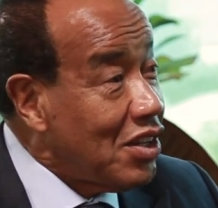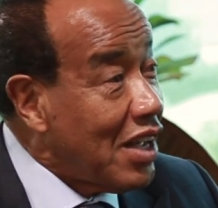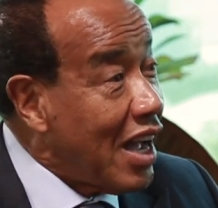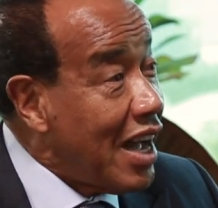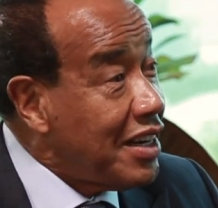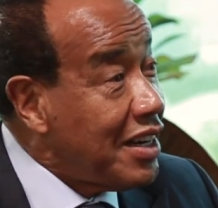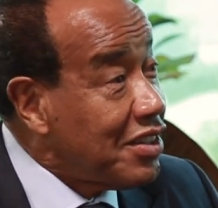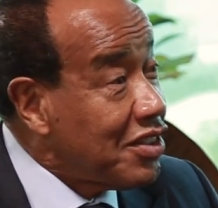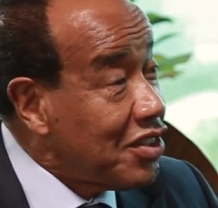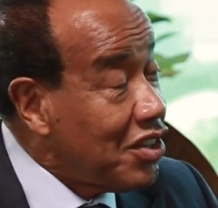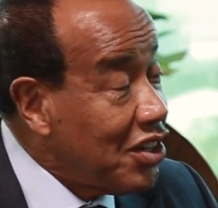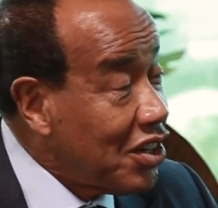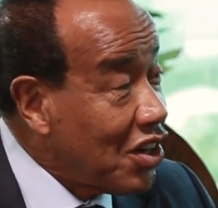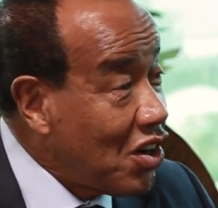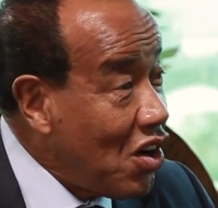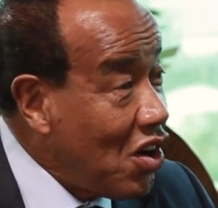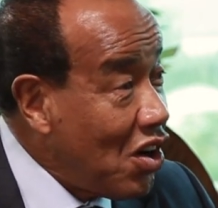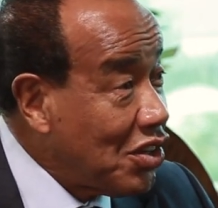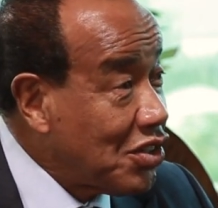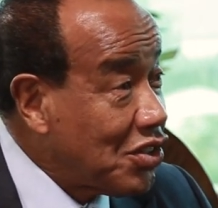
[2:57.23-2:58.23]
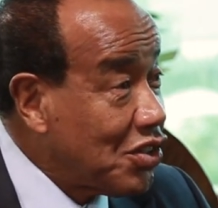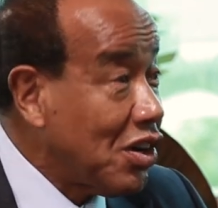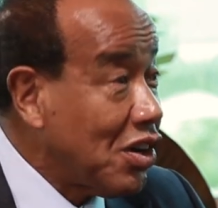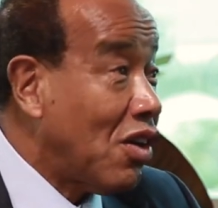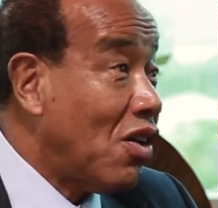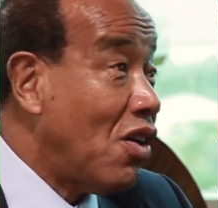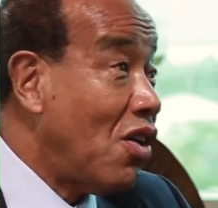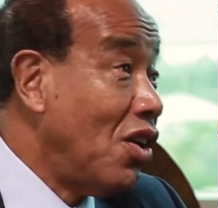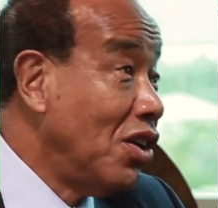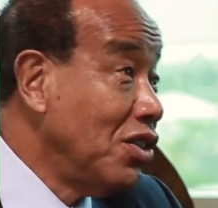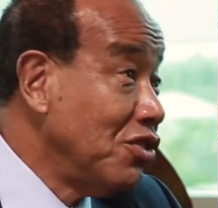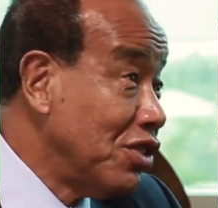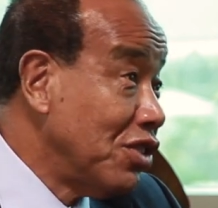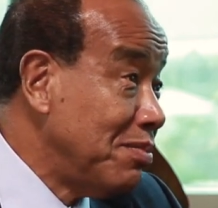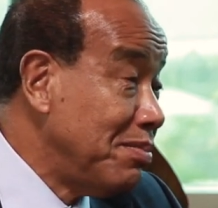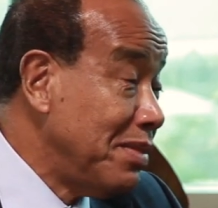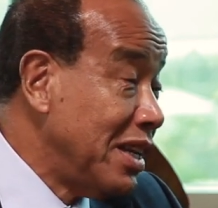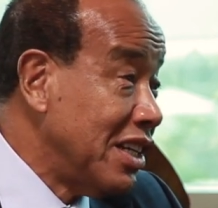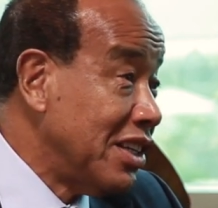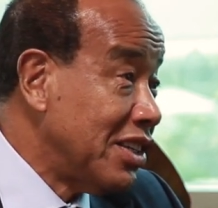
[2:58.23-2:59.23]
And it's gonna cost you $100
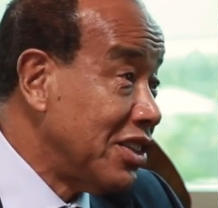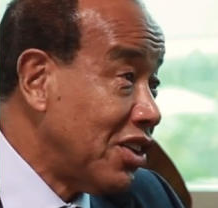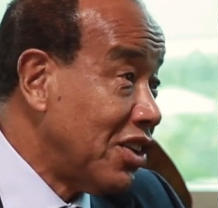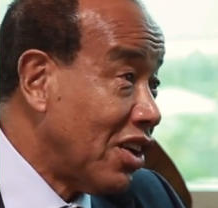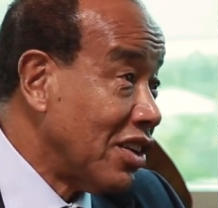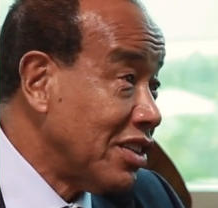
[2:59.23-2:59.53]
million